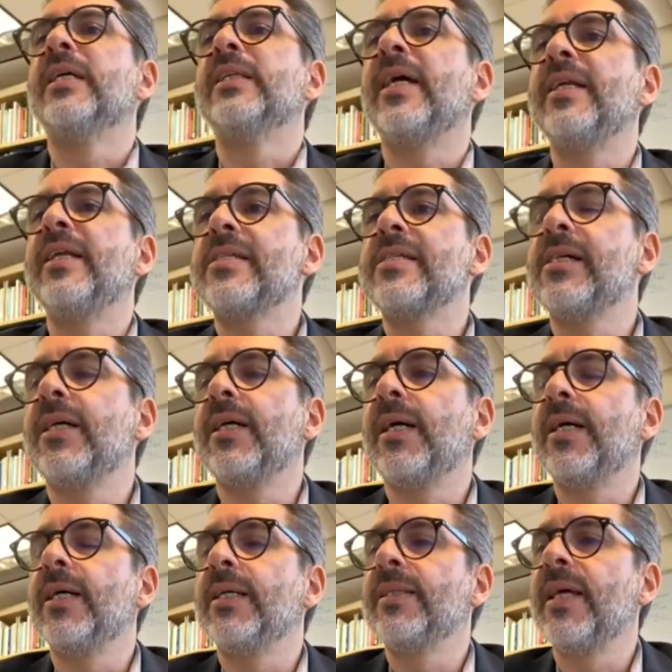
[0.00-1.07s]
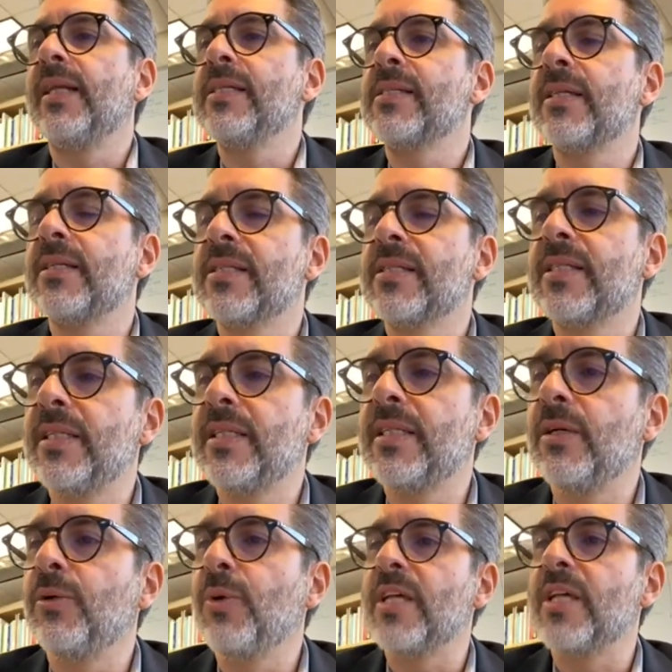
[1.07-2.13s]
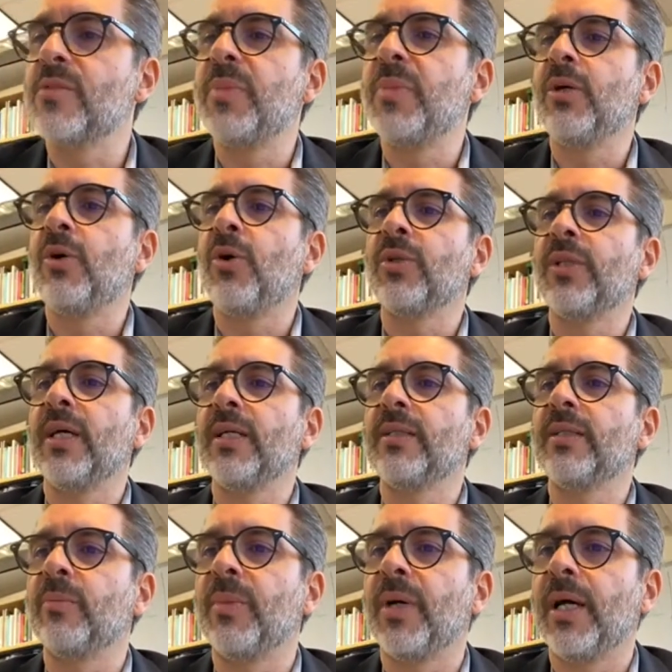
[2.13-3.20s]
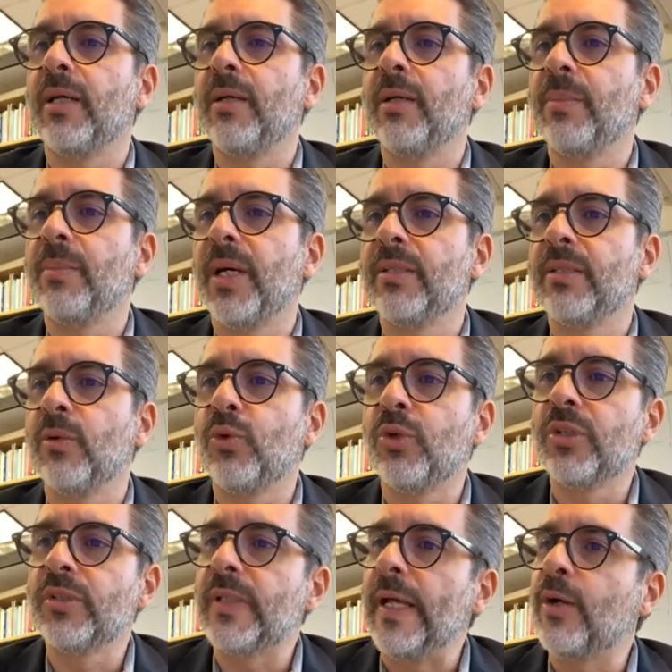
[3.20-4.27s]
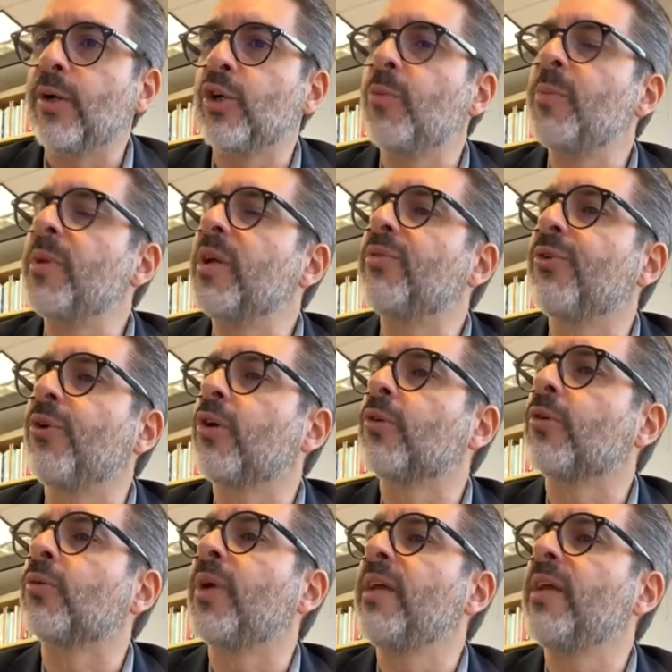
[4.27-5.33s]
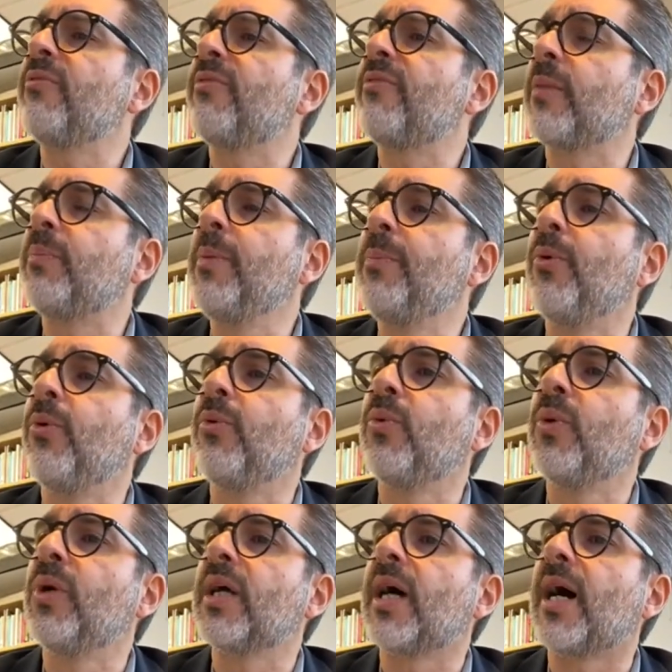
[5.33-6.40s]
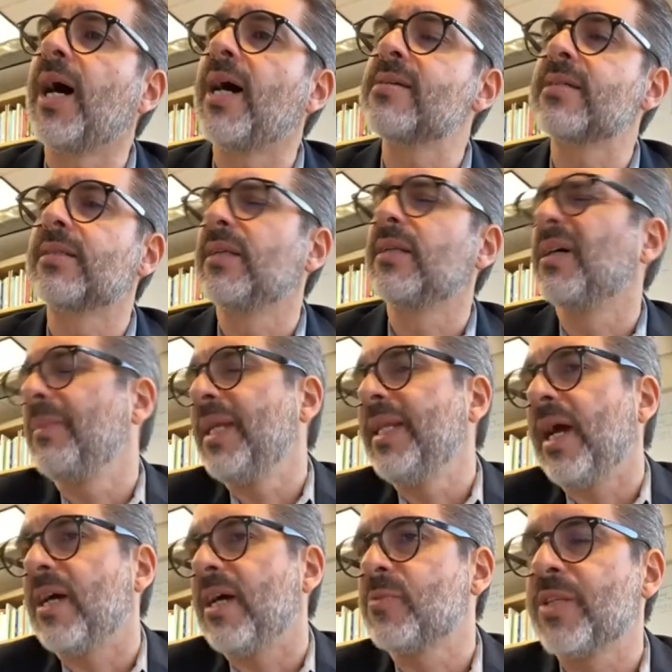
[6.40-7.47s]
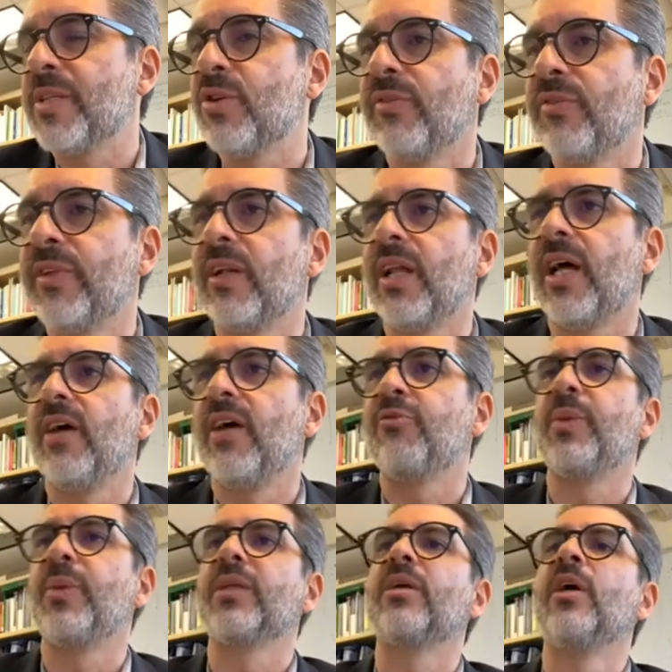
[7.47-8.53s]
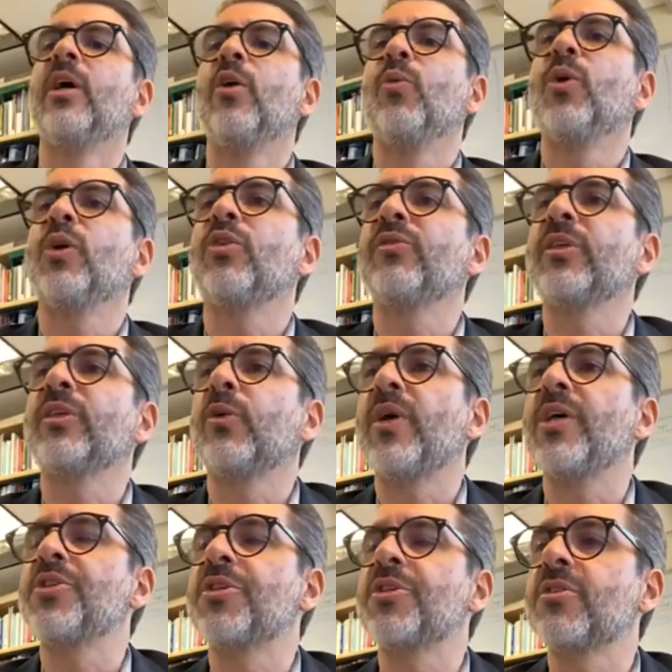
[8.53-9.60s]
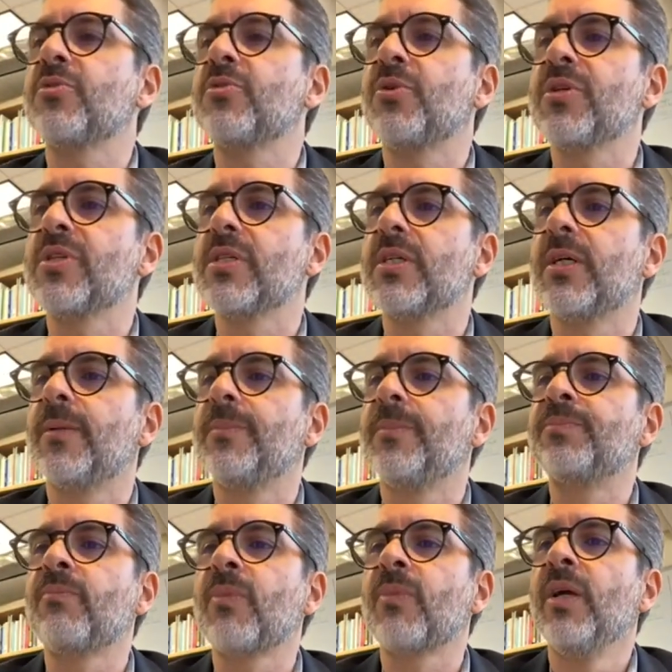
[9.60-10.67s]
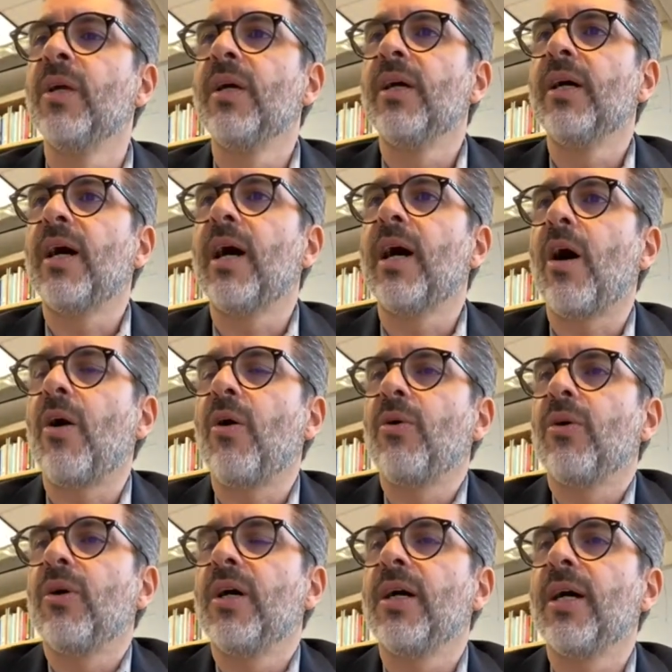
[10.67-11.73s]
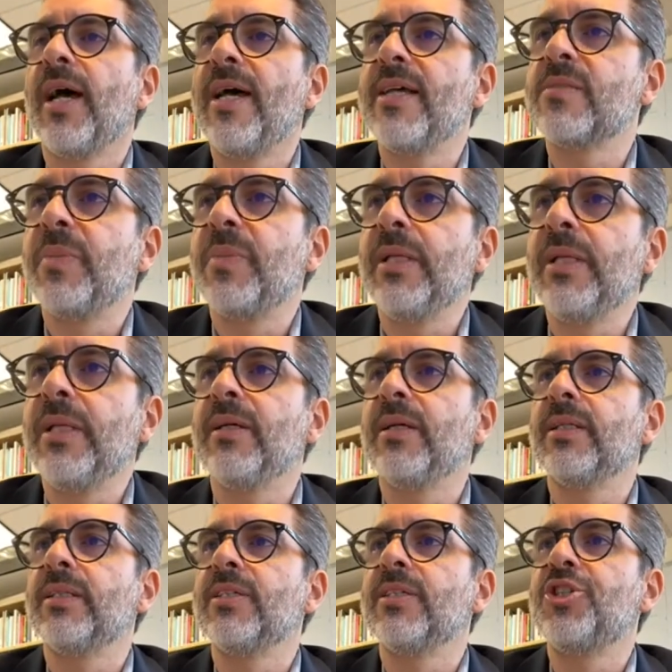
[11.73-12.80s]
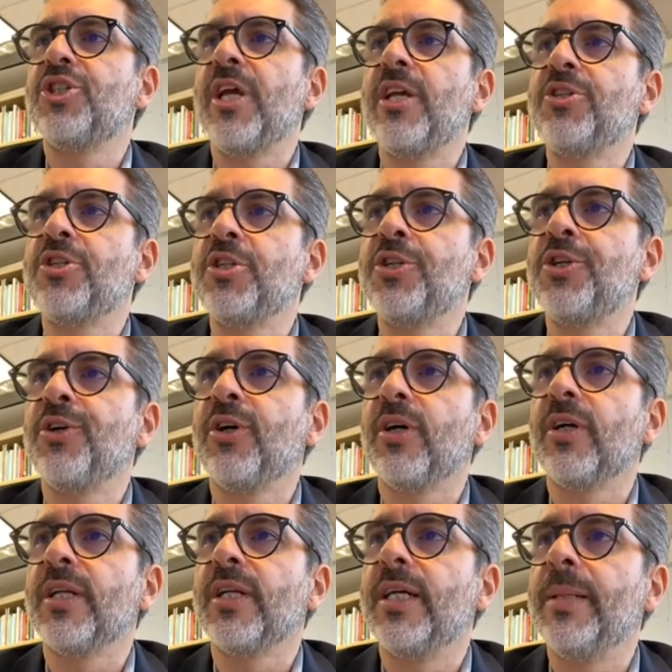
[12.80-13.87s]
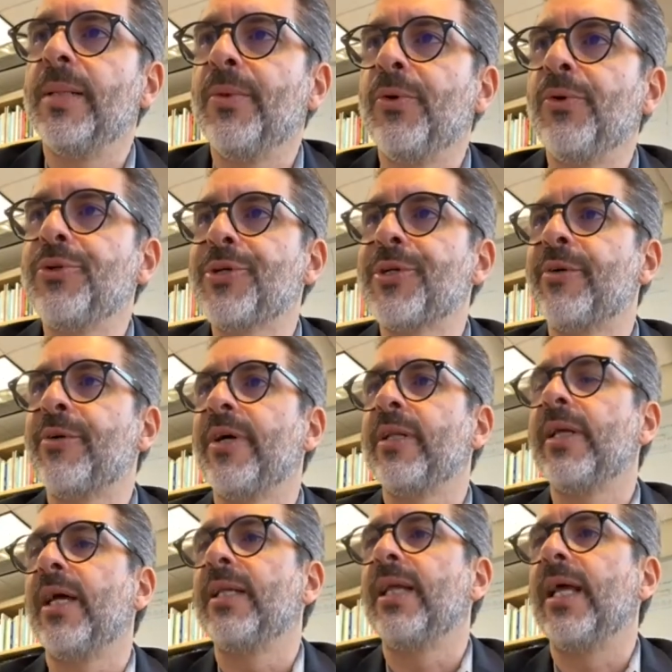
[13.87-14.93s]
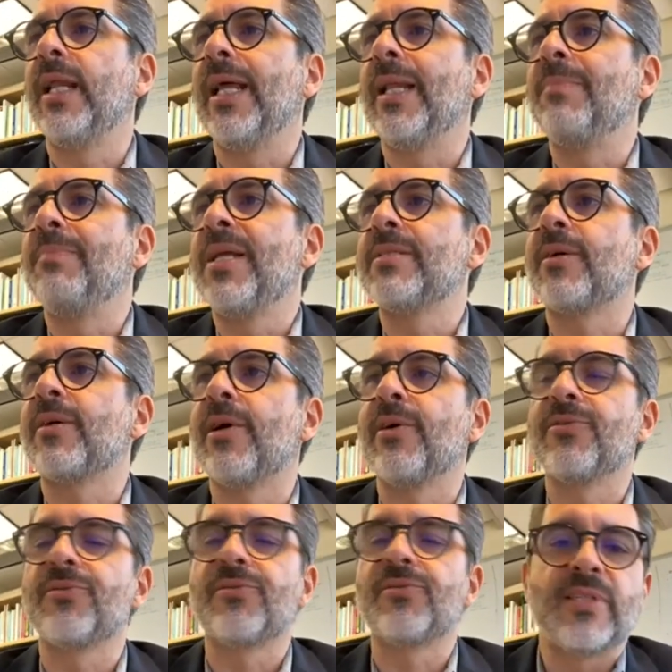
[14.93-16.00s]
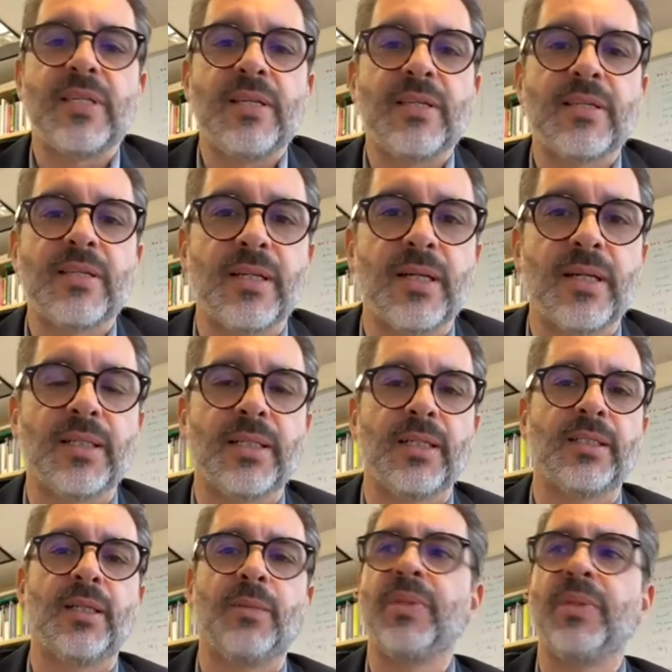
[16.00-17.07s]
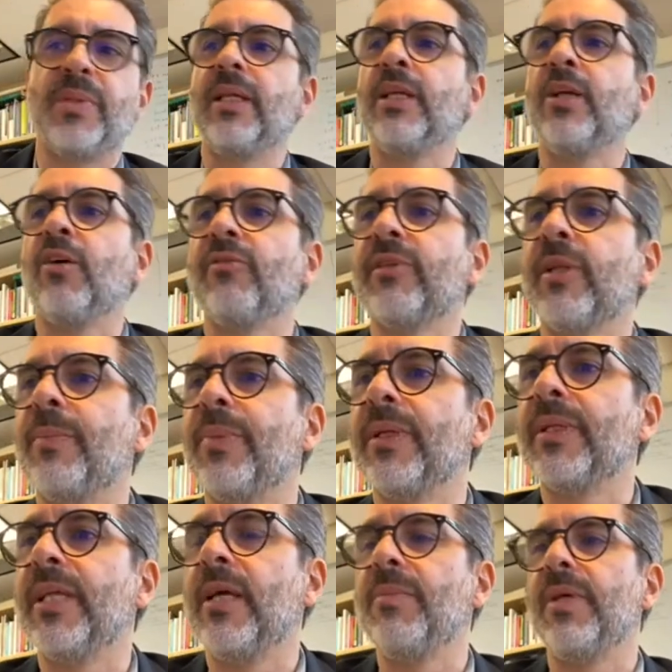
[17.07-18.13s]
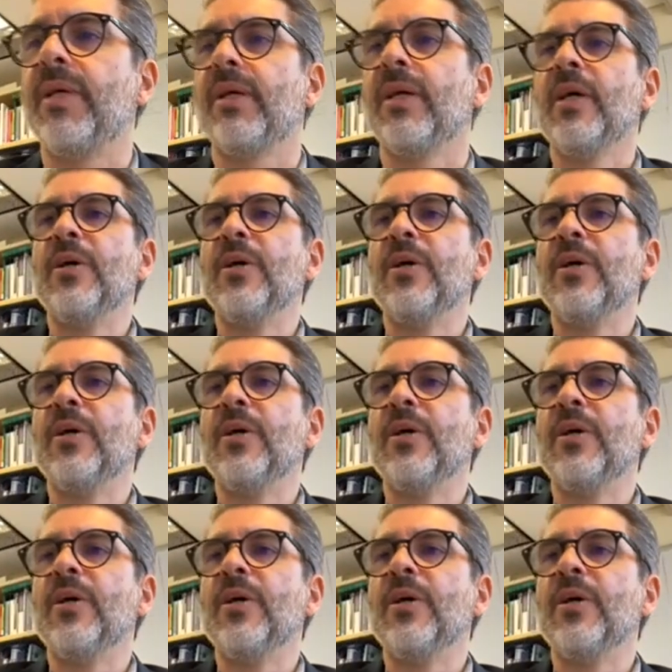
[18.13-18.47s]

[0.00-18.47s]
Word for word: There is a, uh, there is a study who has been conducted by, by the World Economic Forum, where in fact people were asked uh, many aspects of their life, but one of the questions was, uh, how uh, has been the, the change in your uh, emotional and, and, and mental health since the, the, the beginning of the pandemic?